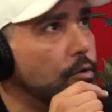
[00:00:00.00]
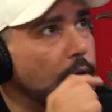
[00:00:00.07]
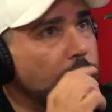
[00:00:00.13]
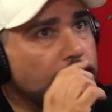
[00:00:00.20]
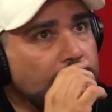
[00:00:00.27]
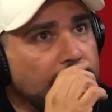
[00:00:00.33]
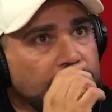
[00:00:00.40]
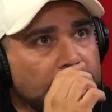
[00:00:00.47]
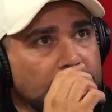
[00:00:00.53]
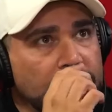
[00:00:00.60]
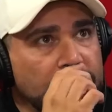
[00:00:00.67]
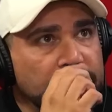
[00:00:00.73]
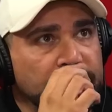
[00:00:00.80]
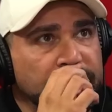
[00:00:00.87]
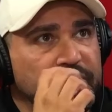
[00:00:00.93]
what? I
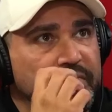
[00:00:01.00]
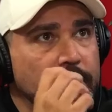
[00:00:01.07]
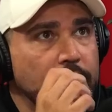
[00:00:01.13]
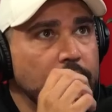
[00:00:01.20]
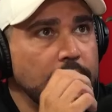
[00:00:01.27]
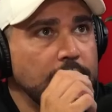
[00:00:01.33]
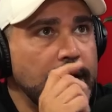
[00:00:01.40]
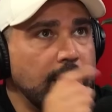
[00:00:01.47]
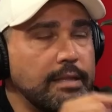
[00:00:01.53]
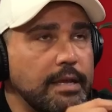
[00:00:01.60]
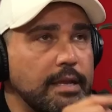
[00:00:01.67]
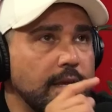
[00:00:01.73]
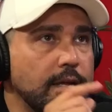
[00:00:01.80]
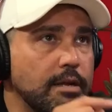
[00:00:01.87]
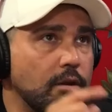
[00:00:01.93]
think not
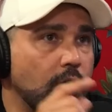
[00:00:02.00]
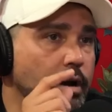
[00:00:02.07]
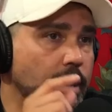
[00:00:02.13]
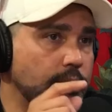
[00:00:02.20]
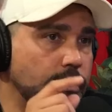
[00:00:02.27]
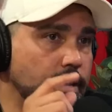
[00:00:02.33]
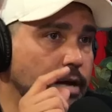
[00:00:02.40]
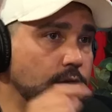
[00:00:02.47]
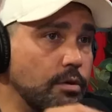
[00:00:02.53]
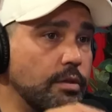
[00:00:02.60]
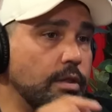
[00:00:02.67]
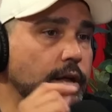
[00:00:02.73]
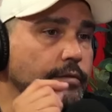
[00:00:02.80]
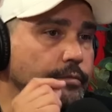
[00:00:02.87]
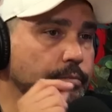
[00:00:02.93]
that I hit it hard. I know
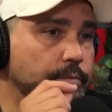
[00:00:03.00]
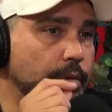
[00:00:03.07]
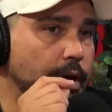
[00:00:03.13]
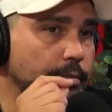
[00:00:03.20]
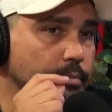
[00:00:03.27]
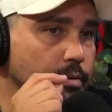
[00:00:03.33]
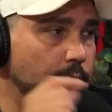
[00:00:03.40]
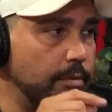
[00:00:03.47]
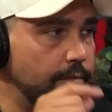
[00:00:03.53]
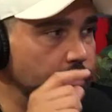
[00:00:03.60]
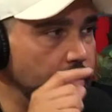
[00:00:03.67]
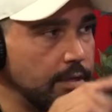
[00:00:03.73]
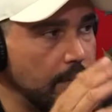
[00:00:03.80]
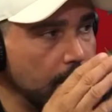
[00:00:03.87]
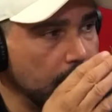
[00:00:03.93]
that I probably
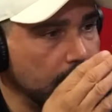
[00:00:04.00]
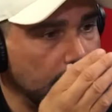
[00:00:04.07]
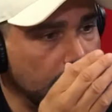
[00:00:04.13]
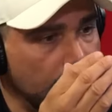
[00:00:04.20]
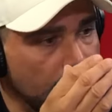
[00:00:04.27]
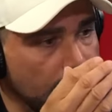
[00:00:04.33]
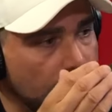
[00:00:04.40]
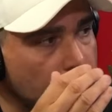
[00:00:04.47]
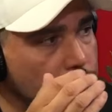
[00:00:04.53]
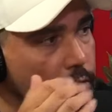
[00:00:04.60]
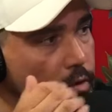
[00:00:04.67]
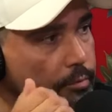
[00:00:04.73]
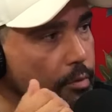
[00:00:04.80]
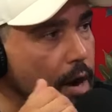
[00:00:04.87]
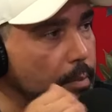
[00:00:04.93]
fucked up because I didn't come
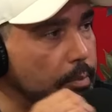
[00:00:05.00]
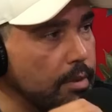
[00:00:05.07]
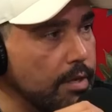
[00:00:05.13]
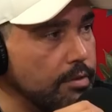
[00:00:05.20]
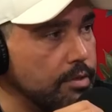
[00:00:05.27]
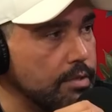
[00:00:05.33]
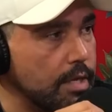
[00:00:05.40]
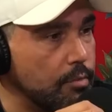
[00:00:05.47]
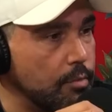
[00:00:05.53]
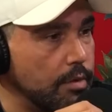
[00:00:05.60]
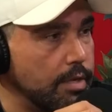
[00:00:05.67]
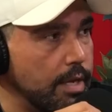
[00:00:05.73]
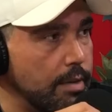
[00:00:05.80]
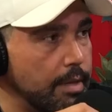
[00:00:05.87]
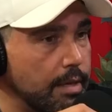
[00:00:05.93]
off properly. I just like
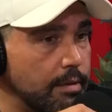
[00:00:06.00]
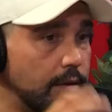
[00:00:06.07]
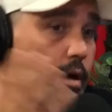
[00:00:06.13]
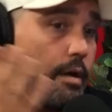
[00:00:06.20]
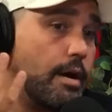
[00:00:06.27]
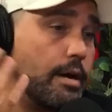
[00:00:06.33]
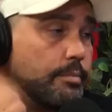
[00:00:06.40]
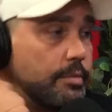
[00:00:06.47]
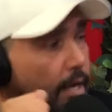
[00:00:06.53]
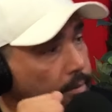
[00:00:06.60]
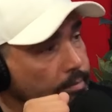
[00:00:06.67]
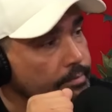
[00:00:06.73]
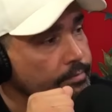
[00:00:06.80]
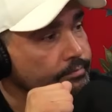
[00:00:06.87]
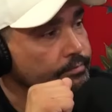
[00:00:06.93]
one day I'm like, all right, I'm
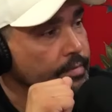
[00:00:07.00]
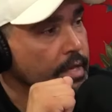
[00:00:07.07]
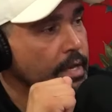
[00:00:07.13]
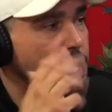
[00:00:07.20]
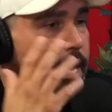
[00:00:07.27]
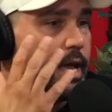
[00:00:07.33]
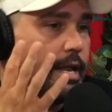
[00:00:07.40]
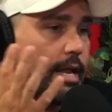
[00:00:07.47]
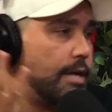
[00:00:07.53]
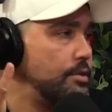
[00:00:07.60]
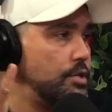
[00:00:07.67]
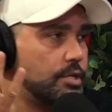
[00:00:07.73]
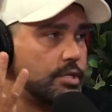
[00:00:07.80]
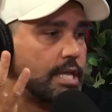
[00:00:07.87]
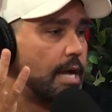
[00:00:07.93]
done. And I
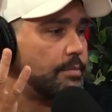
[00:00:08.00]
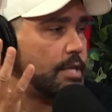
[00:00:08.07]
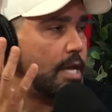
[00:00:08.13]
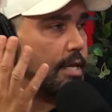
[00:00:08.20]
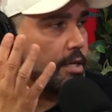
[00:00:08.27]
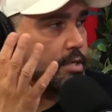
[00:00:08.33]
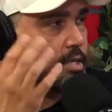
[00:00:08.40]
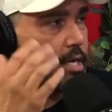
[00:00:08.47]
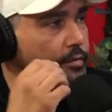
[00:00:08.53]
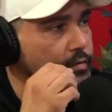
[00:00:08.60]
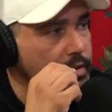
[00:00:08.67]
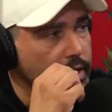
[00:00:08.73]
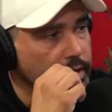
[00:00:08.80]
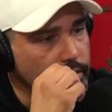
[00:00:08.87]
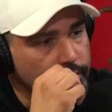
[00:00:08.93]
just stopped taking stuff,
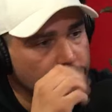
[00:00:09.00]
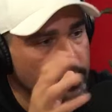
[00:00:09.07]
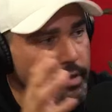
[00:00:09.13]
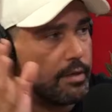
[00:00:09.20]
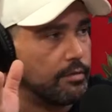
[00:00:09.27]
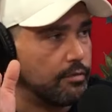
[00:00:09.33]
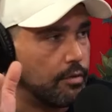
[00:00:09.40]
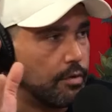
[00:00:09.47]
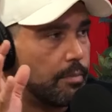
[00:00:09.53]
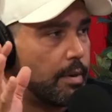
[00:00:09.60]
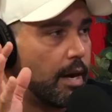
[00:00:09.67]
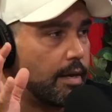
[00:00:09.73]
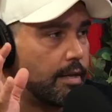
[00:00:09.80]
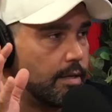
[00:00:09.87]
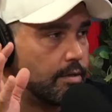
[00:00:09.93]
and then you fucking throw your
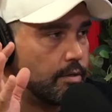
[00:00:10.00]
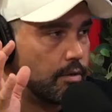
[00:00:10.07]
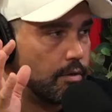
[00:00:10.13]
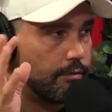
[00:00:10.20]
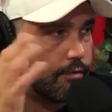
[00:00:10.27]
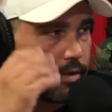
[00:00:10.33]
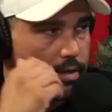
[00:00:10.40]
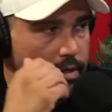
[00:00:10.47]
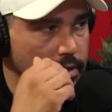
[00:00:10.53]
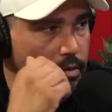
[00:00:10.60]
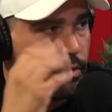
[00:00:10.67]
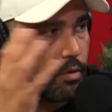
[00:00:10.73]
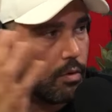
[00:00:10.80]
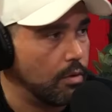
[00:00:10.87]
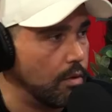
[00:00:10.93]
body into a fucking
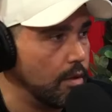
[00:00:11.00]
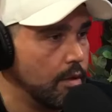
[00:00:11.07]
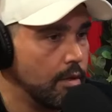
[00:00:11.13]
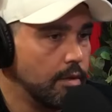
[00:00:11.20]
whole